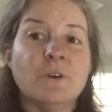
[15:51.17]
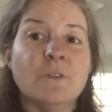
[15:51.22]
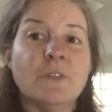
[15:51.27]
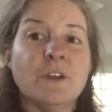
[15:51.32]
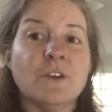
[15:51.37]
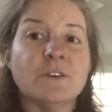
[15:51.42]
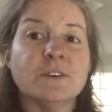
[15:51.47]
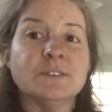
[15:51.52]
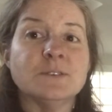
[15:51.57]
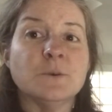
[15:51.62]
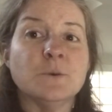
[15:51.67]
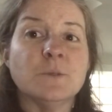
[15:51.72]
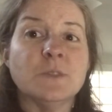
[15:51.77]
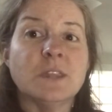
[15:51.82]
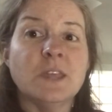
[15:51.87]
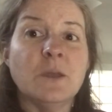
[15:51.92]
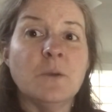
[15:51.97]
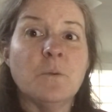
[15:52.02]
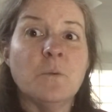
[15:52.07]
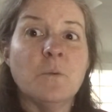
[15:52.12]
there is
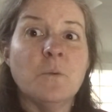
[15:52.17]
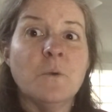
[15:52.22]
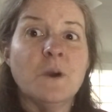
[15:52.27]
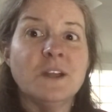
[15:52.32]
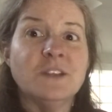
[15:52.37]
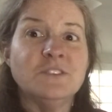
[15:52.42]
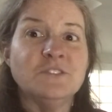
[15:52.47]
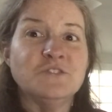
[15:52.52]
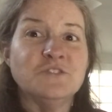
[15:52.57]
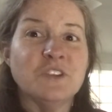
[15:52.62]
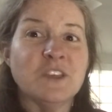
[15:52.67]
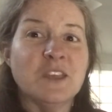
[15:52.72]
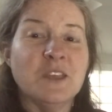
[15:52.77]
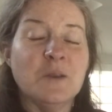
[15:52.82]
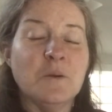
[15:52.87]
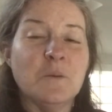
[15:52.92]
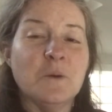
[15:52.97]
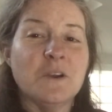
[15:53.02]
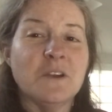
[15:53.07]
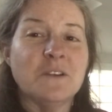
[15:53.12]
only 1 tricky
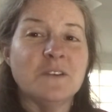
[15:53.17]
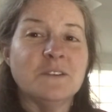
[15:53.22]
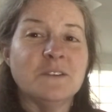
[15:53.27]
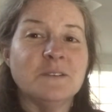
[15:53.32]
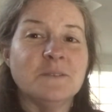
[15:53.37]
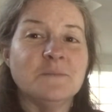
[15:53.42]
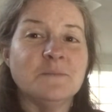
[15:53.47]
word.